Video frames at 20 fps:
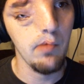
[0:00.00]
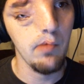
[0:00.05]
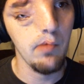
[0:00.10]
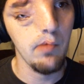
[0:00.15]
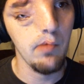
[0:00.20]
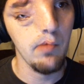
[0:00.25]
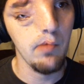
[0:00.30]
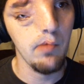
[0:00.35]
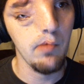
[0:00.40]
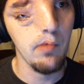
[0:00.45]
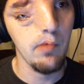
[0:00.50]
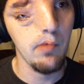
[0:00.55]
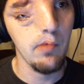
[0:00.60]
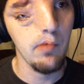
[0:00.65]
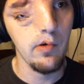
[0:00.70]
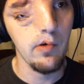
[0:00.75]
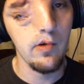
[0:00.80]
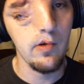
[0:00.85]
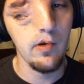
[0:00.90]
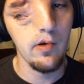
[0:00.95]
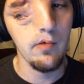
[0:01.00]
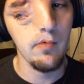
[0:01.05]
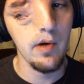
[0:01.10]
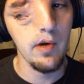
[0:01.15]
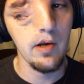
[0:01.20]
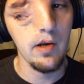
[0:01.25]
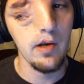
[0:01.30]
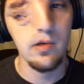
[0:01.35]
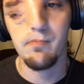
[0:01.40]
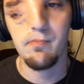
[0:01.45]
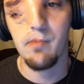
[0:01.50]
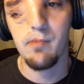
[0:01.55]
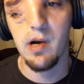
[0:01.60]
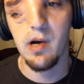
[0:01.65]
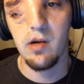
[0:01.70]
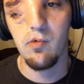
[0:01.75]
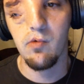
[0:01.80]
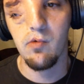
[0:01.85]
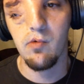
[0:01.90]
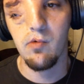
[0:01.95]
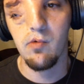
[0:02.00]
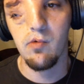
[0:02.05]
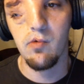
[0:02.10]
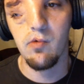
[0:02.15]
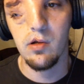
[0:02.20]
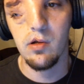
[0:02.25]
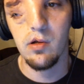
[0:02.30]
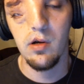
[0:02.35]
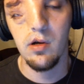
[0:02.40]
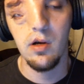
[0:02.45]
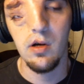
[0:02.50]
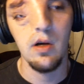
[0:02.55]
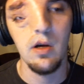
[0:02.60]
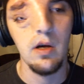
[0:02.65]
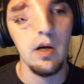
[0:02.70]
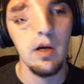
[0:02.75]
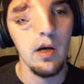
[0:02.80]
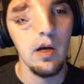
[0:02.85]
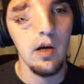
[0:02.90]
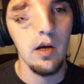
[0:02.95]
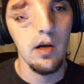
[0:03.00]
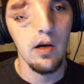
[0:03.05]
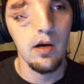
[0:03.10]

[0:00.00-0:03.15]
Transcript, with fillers: because they could just post it right to my wall.